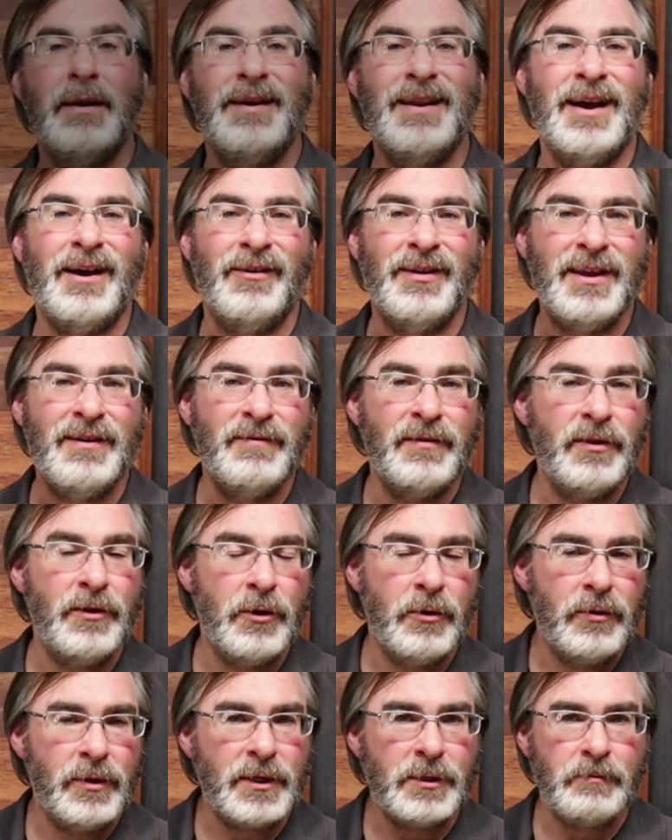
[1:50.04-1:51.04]
Now, even
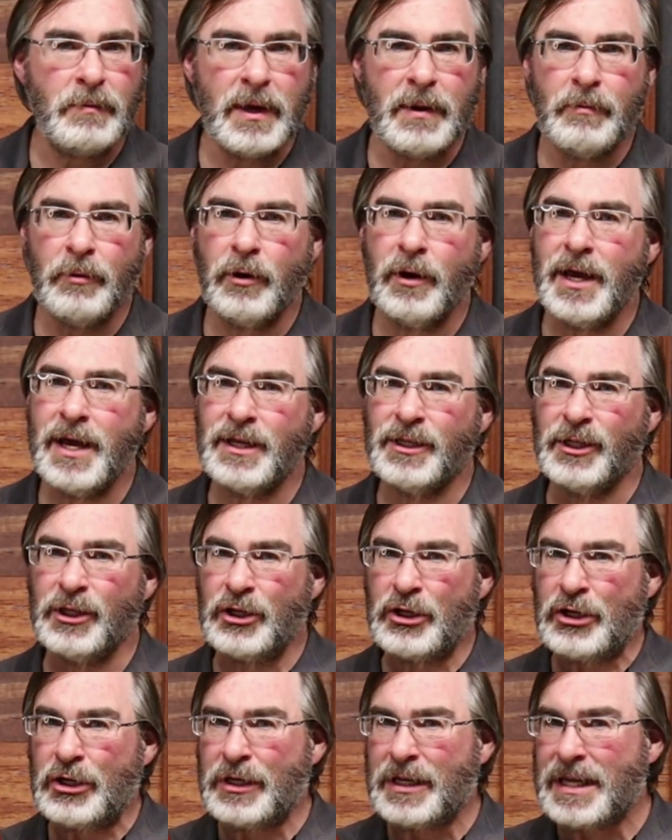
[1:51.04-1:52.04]
though this pepper has a
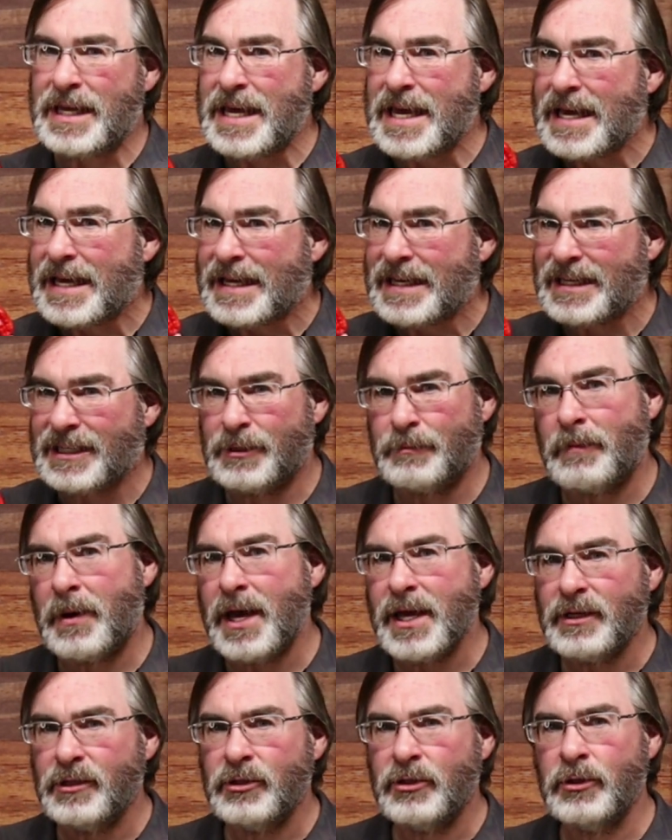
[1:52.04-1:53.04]
good kick and
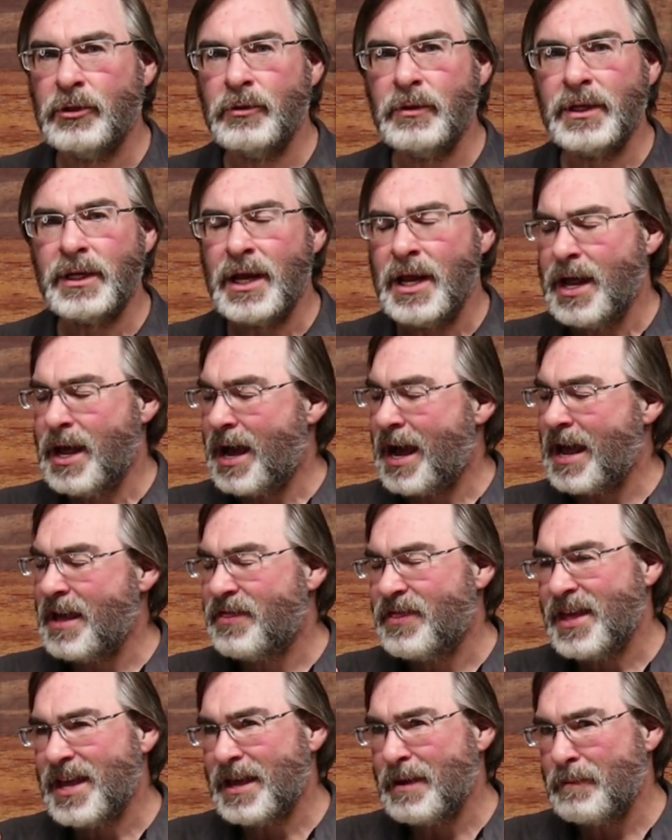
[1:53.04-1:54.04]
spice to it,
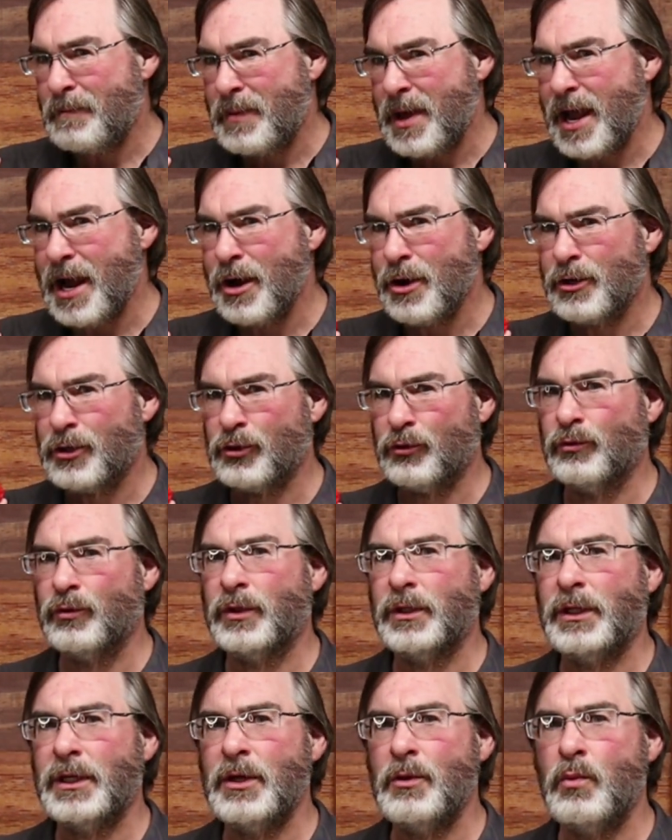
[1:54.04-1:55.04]
I think it pairs
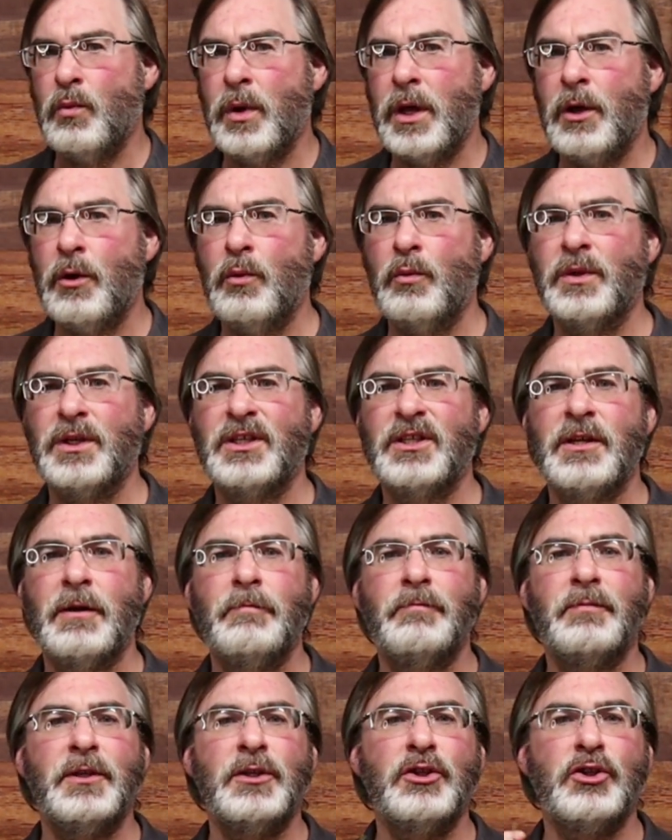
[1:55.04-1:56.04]
really well with
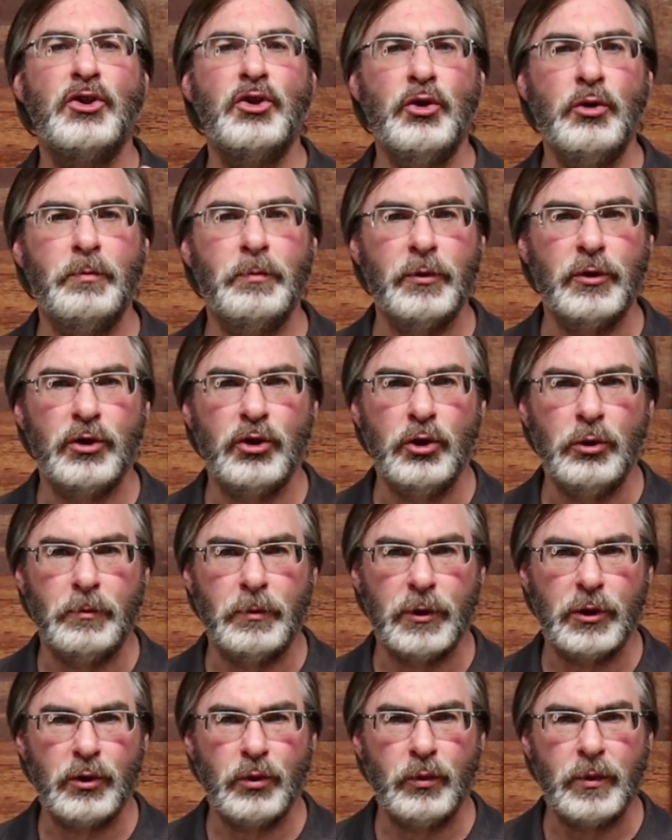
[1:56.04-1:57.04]
something super,
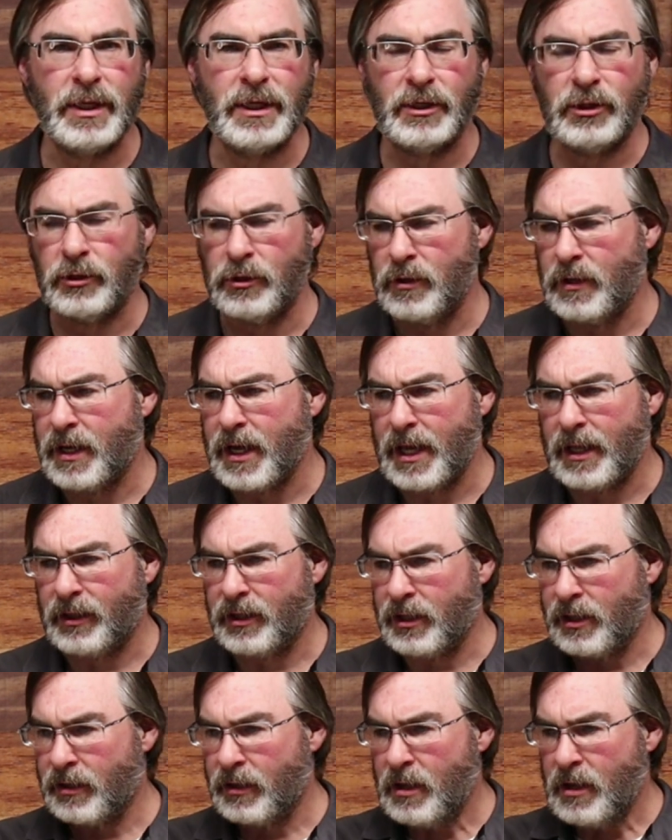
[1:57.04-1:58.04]
super sweet. So you
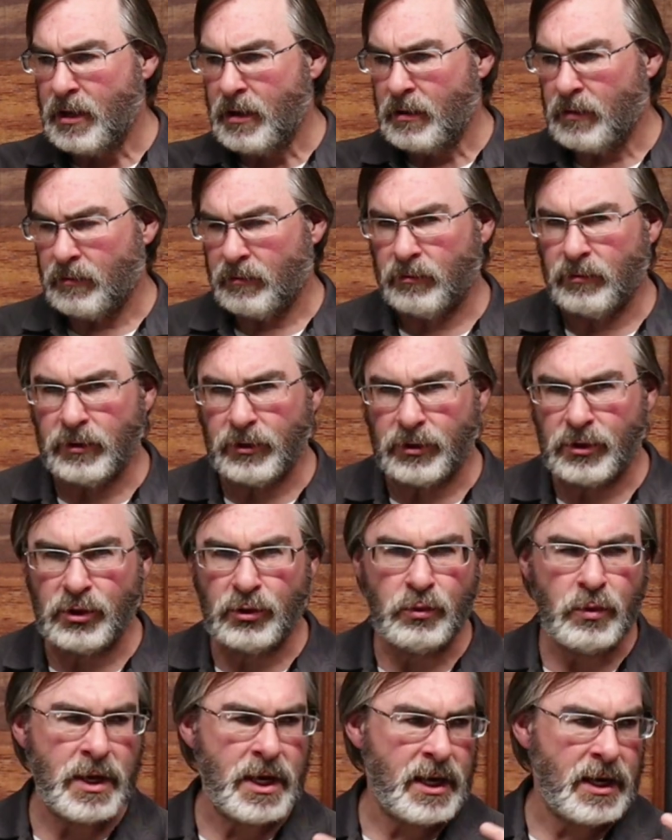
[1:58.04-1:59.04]
got the real
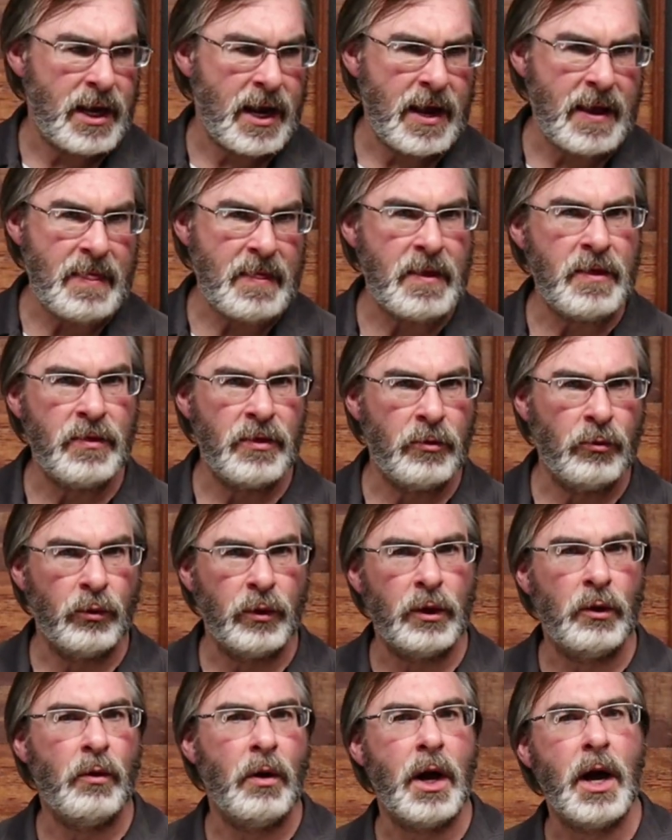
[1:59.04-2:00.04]
sweet and then the
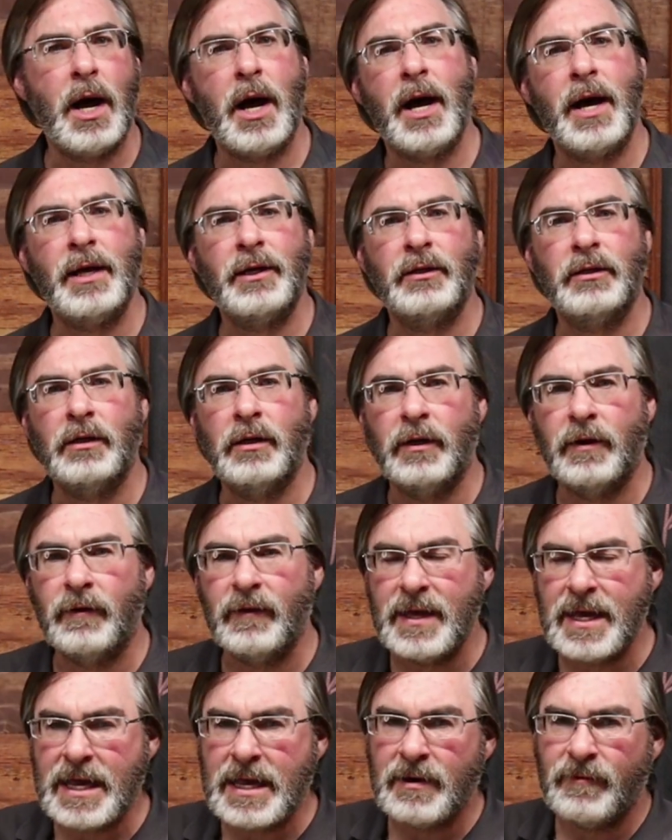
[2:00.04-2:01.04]
real hot
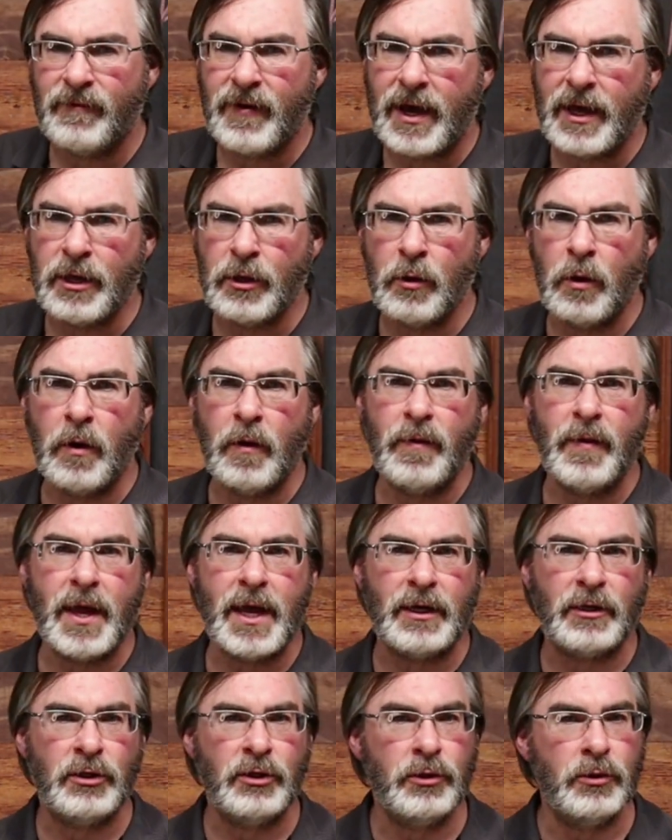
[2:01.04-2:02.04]
heat value on
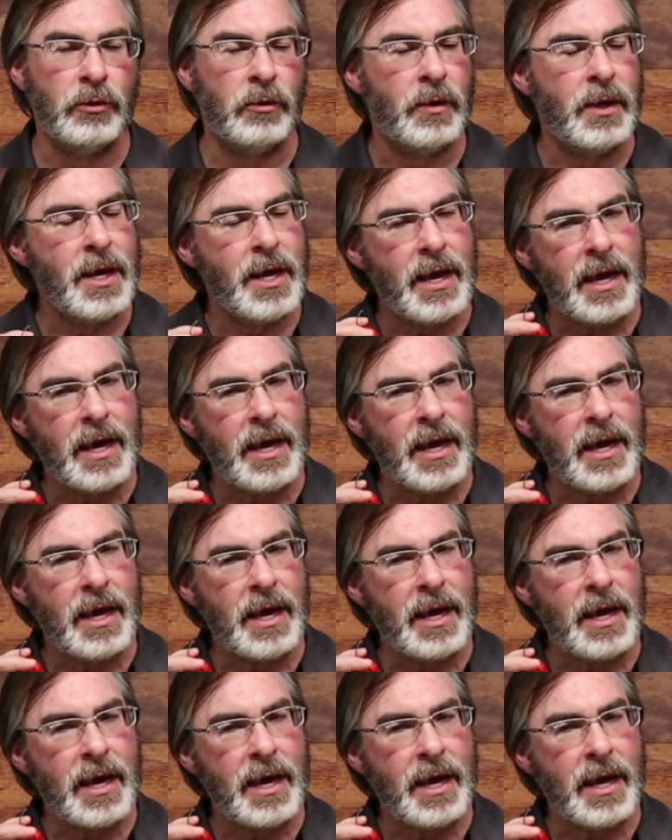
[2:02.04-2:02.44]
that too.